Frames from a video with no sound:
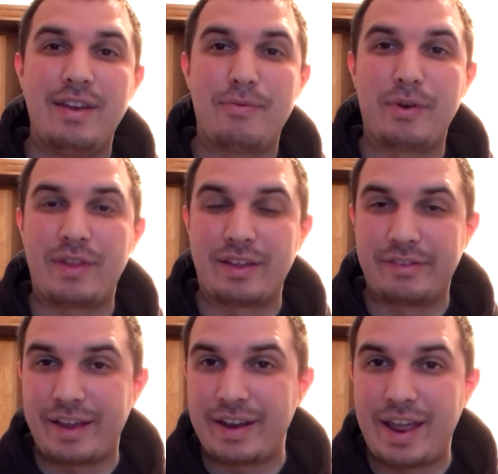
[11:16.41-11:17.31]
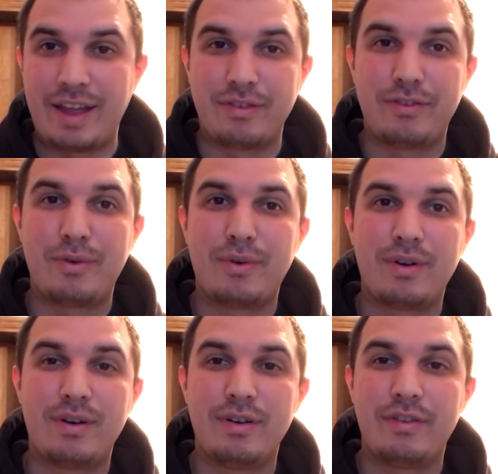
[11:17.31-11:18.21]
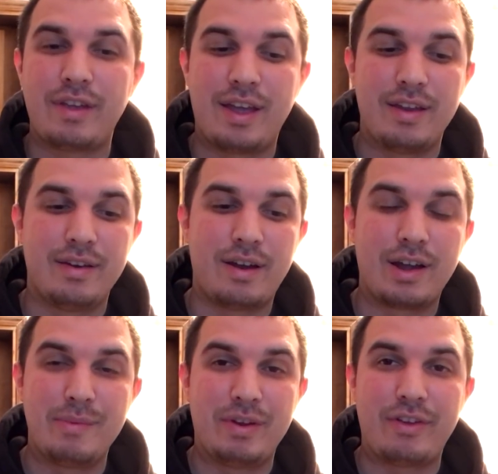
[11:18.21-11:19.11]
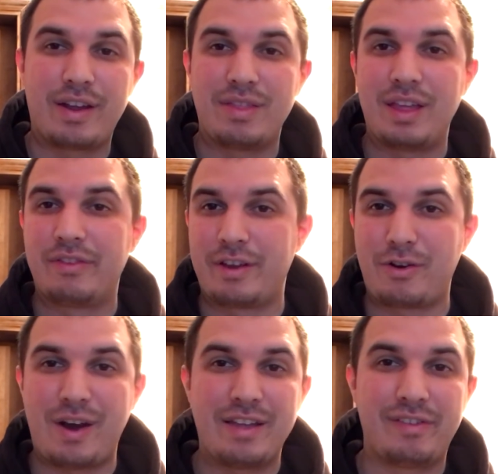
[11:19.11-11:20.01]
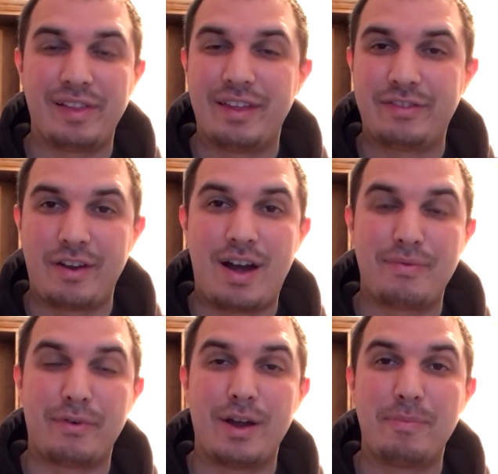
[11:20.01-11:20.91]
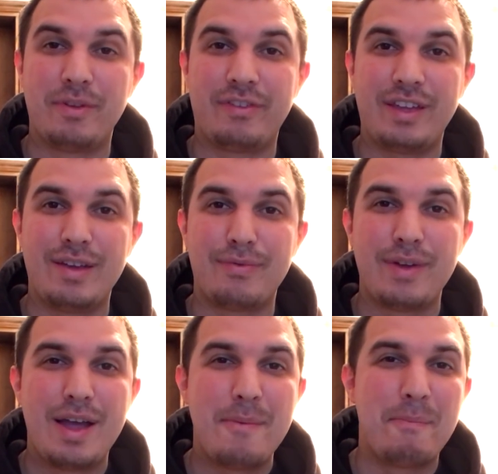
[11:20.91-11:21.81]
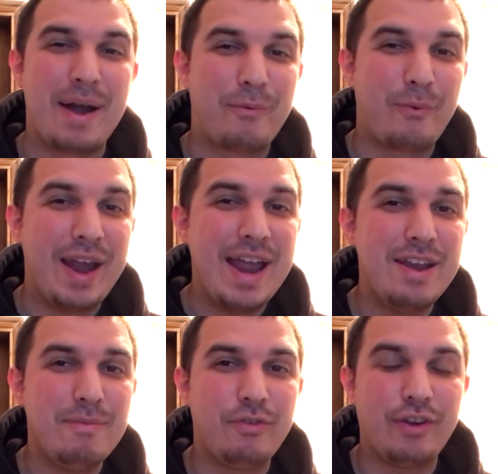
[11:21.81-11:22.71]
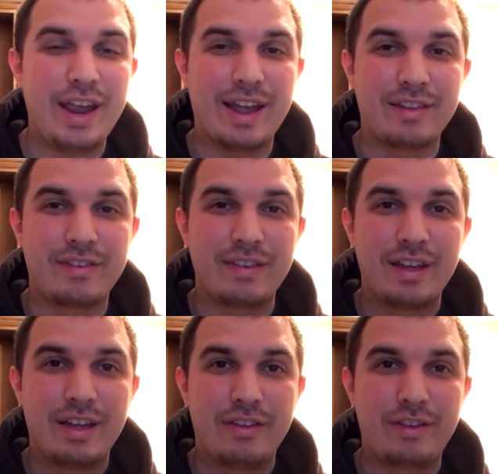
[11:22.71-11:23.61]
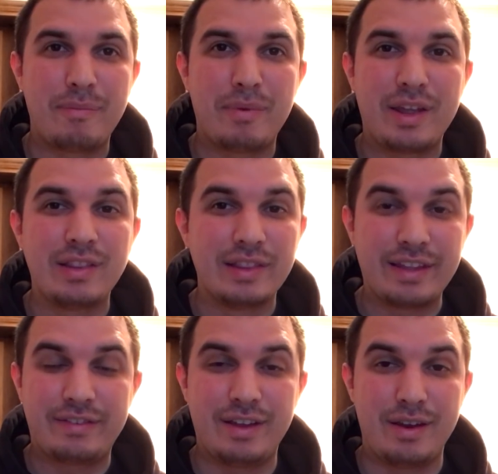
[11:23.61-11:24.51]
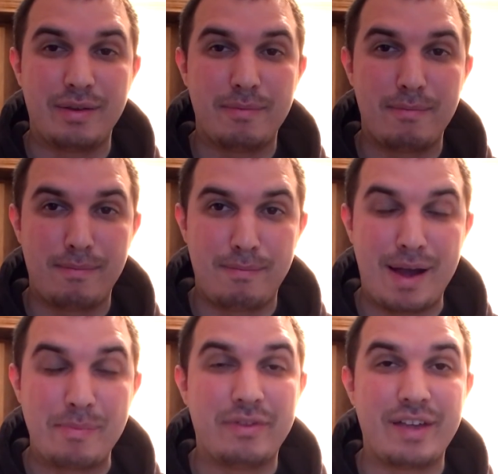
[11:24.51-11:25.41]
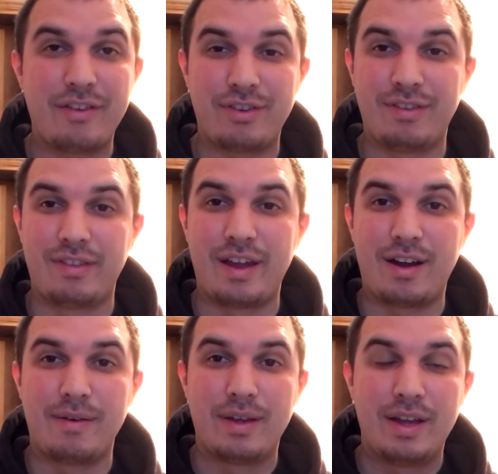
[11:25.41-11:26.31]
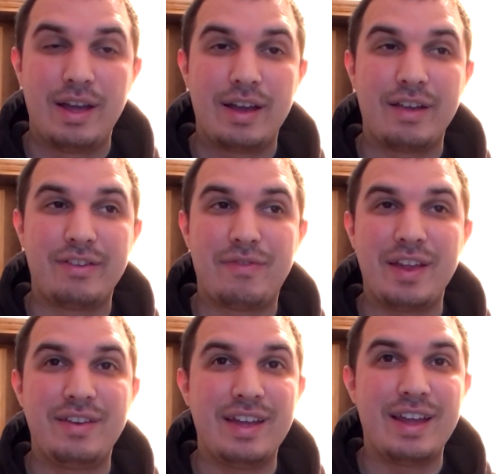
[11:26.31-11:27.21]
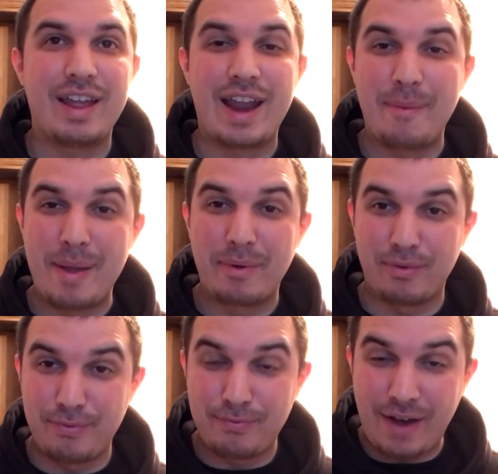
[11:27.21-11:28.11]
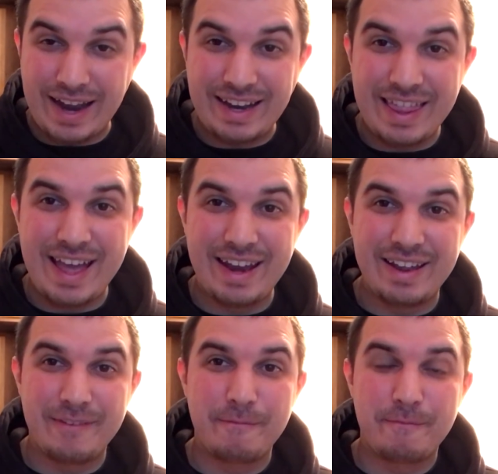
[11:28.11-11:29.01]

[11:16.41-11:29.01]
different like secondhand stores, and I'm gonna be checking things like Craigslist and OfferUp to see if by random chance somebody listed my possessions there. Because if they did and I'm able to find that